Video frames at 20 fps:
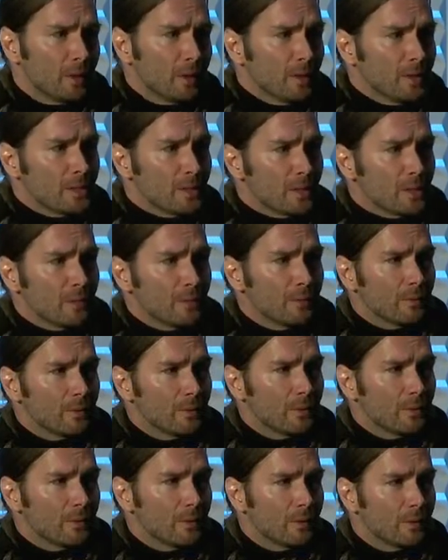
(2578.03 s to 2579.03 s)
So,
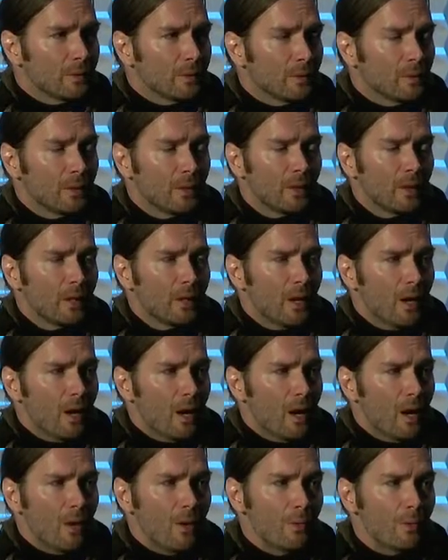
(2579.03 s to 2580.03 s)

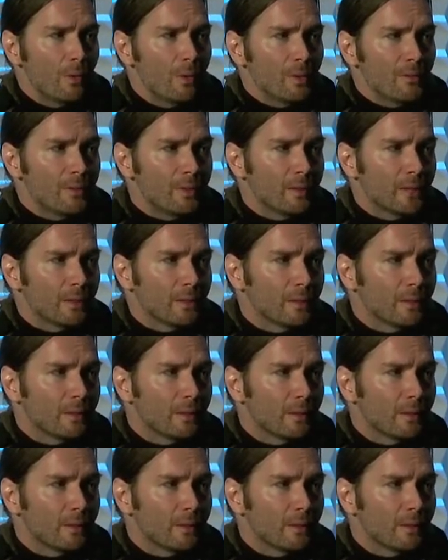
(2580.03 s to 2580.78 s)
oh, lovely.